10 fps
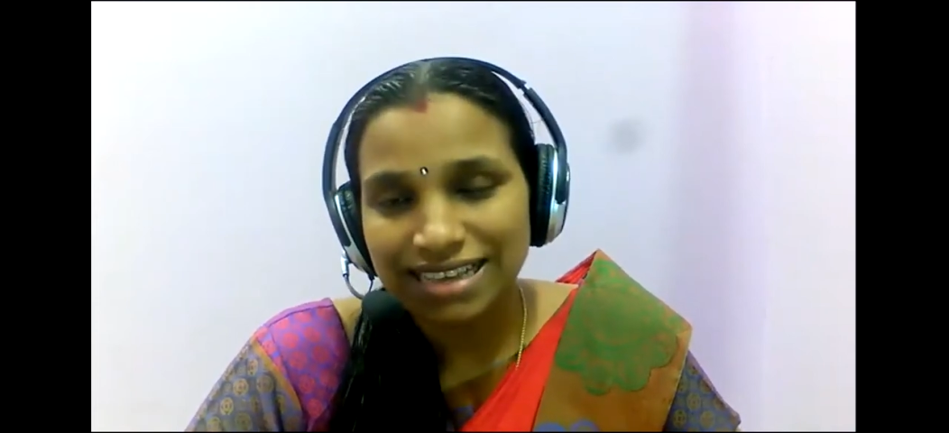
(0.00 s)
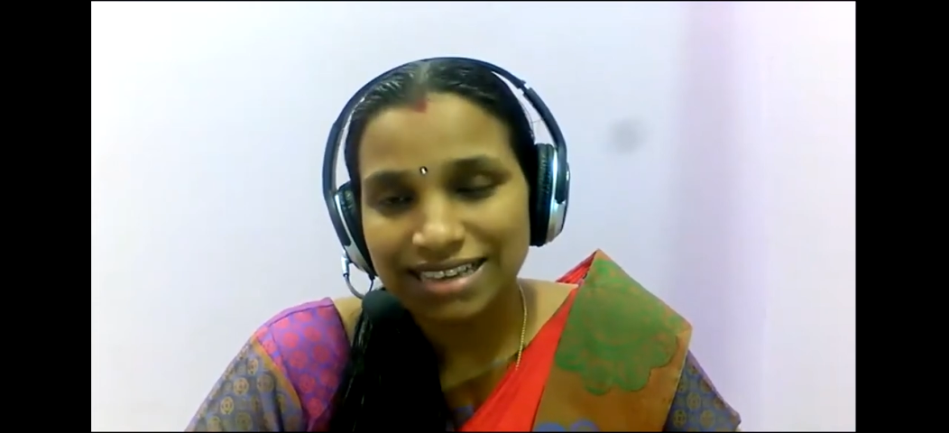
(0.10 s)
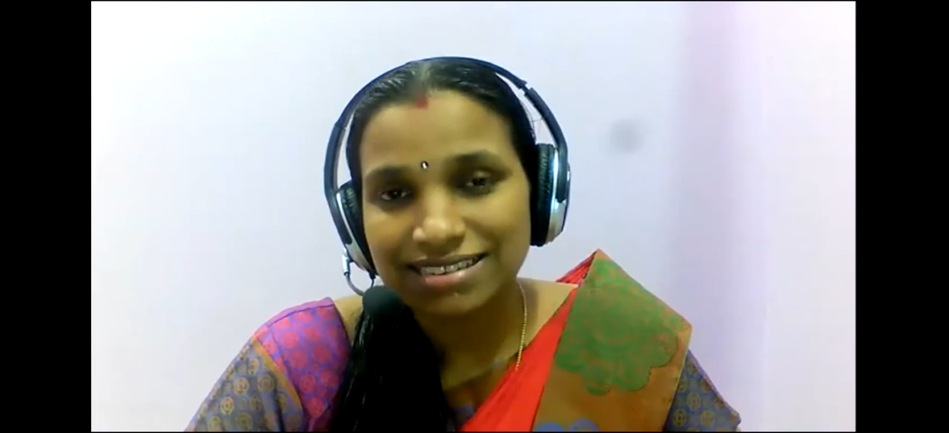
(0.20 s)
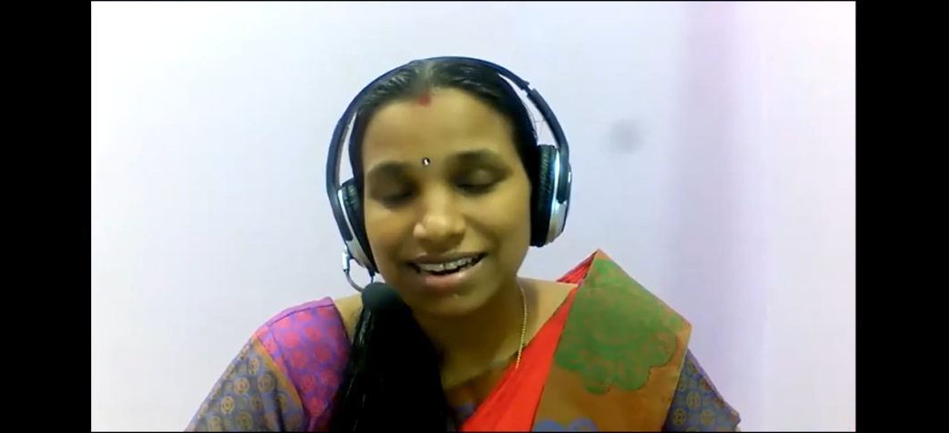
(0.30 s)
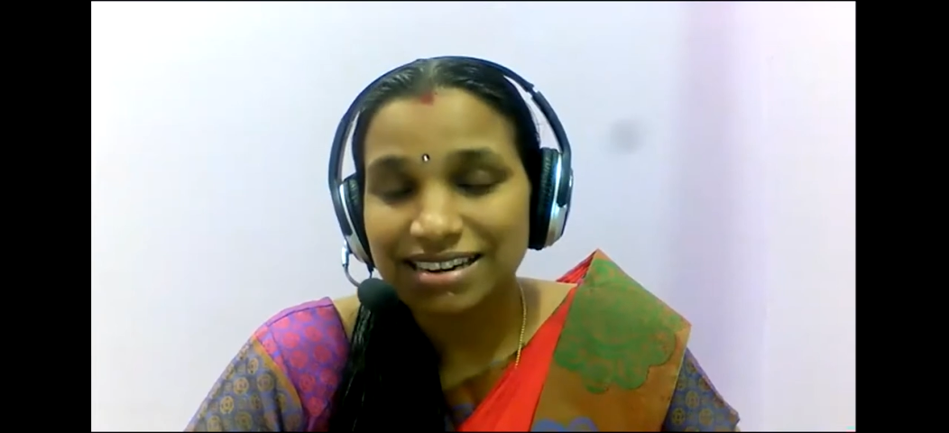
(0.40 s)

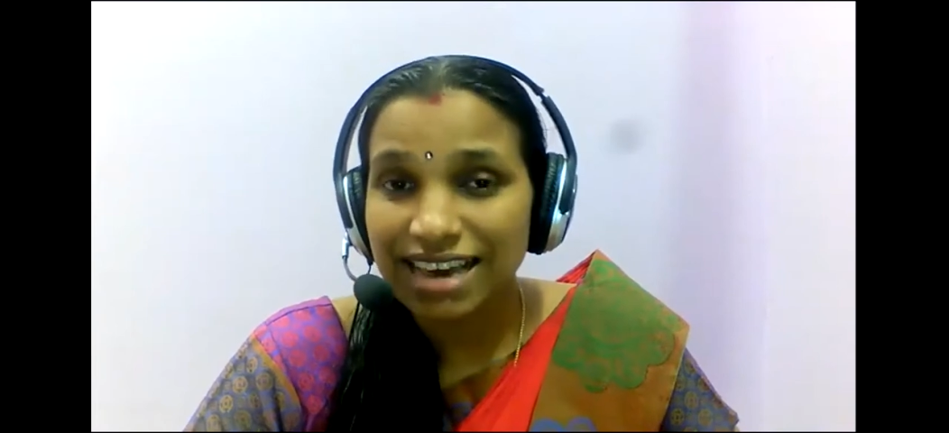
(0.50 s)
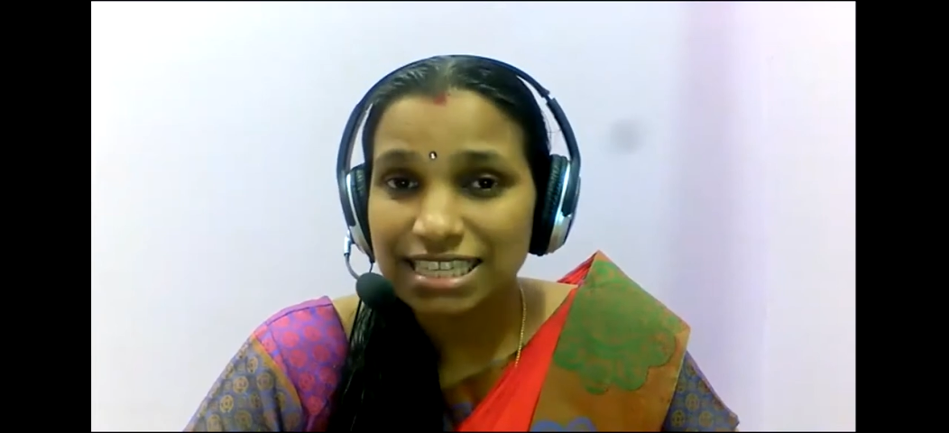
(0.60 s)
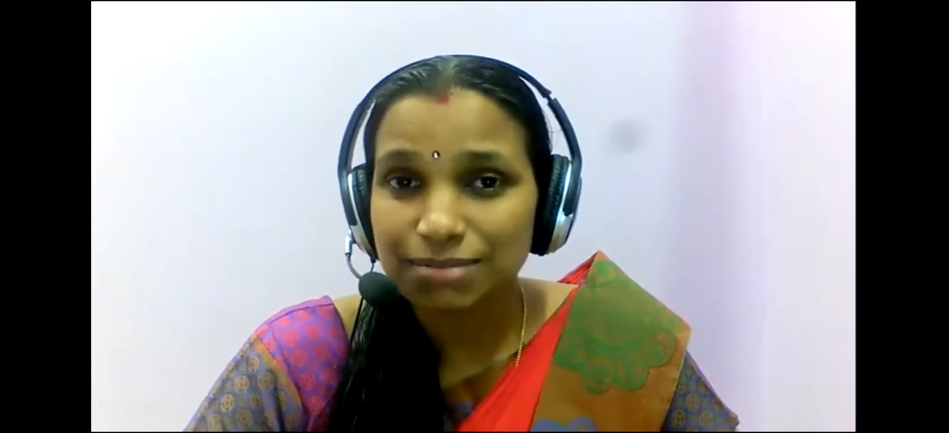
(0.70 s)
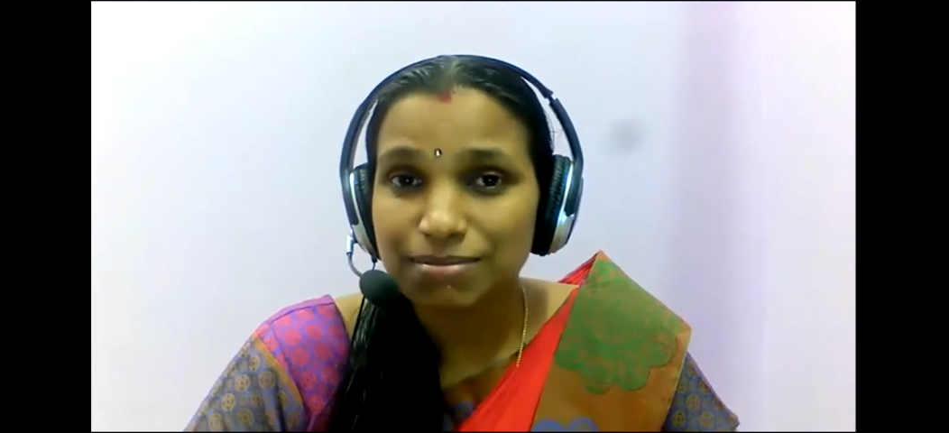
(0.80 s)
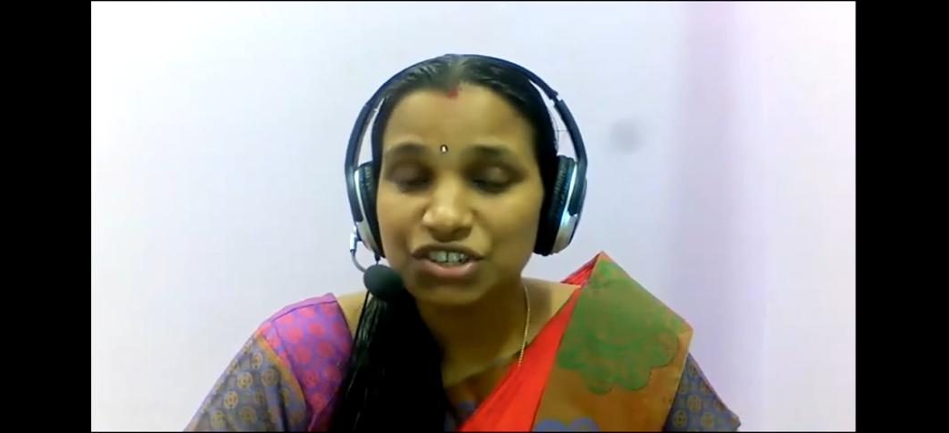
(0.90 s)
etc., it
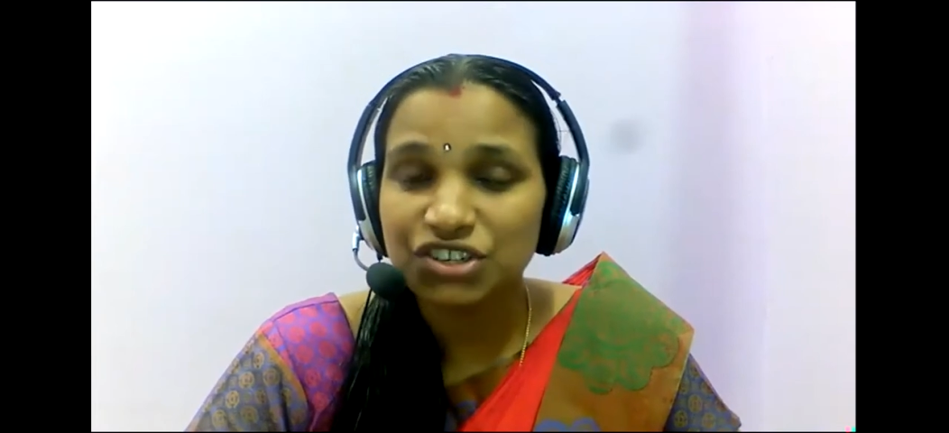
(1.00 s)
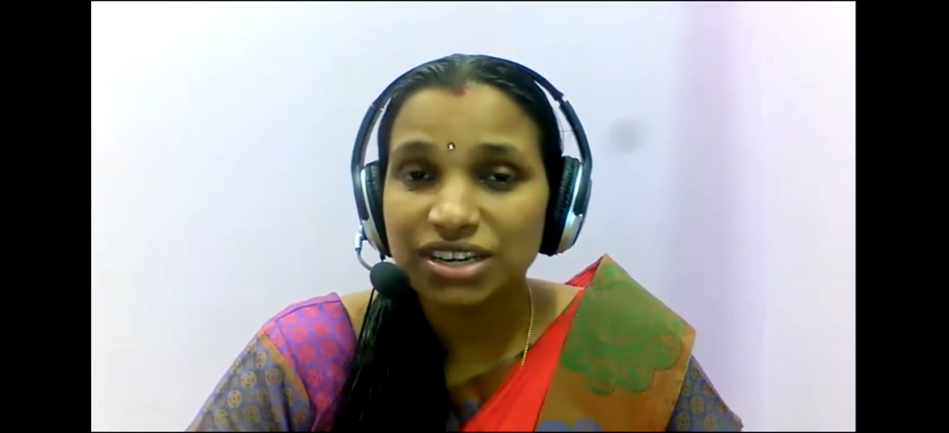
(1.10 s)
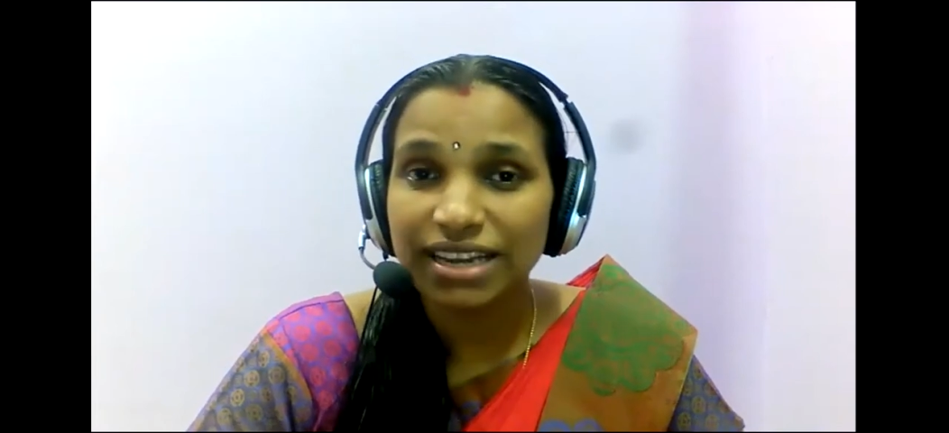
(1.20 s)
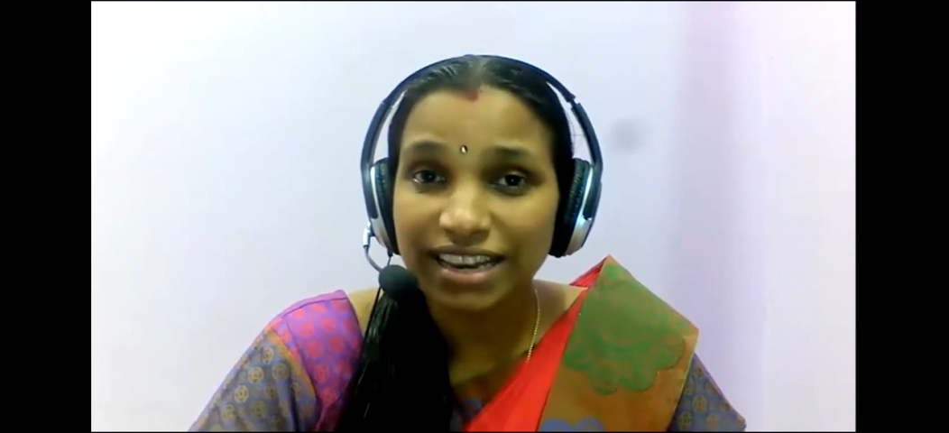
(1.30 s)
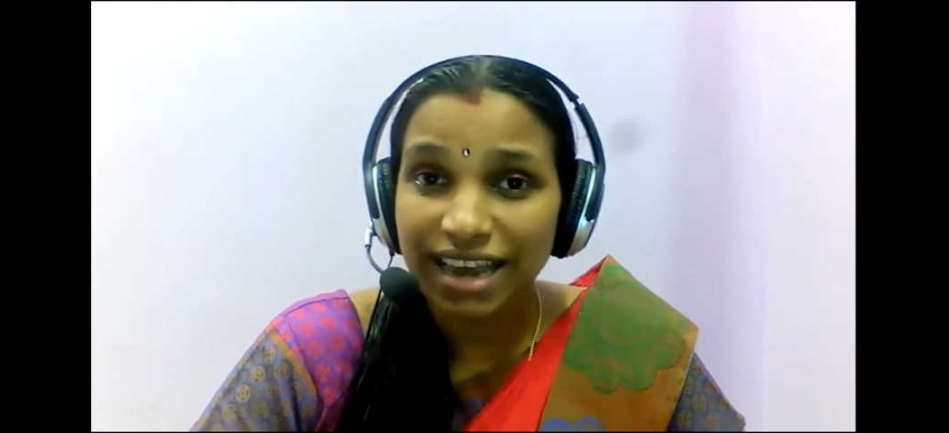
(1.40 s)
has
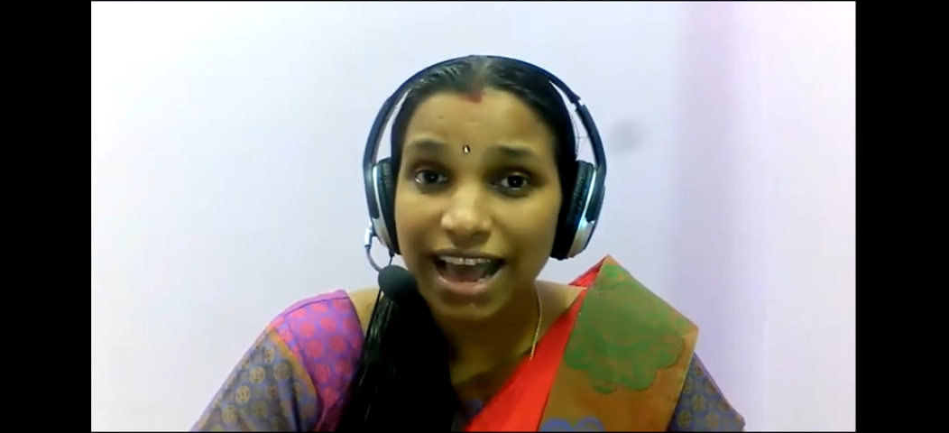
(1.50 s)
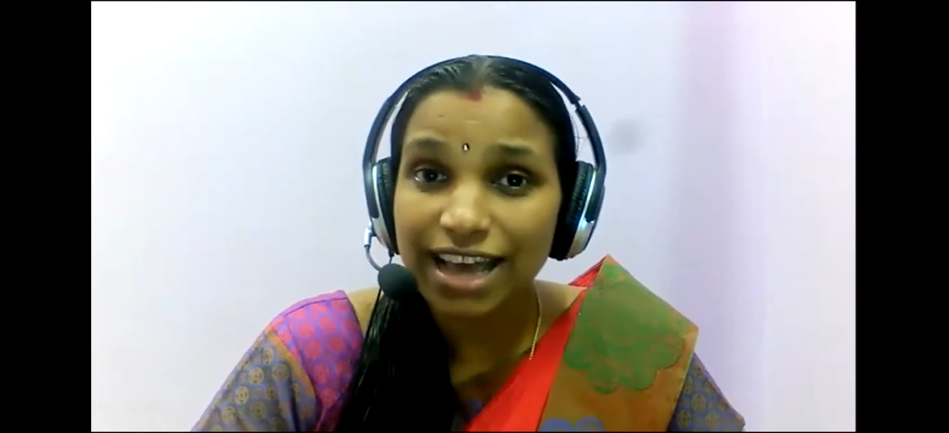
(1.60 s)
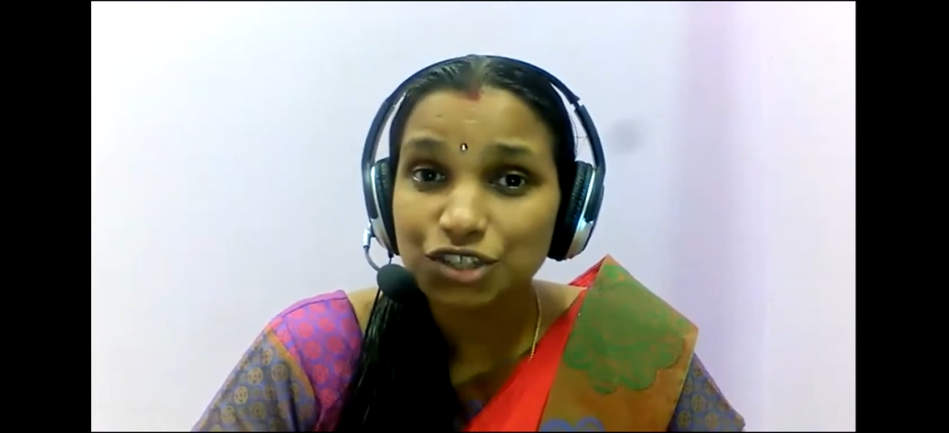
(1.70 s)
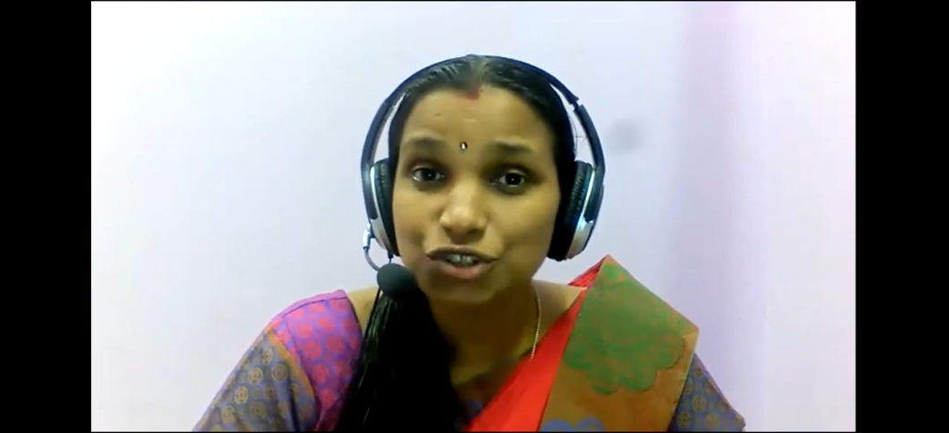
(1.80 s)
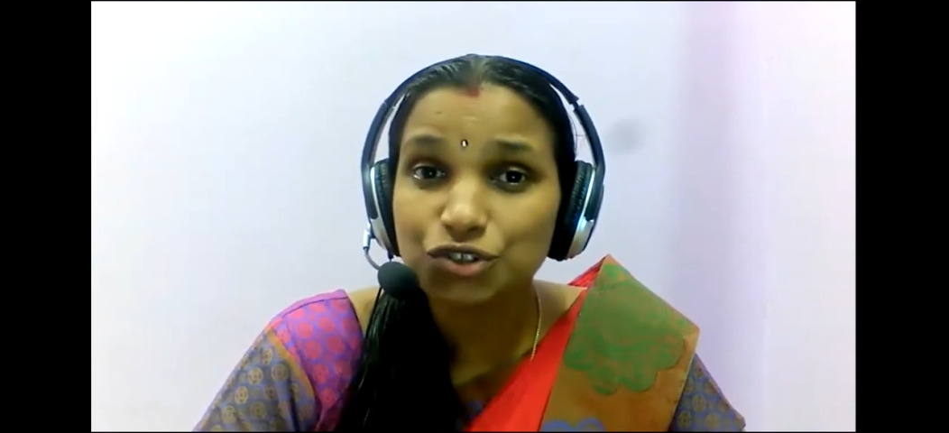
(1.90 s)
mentioned it has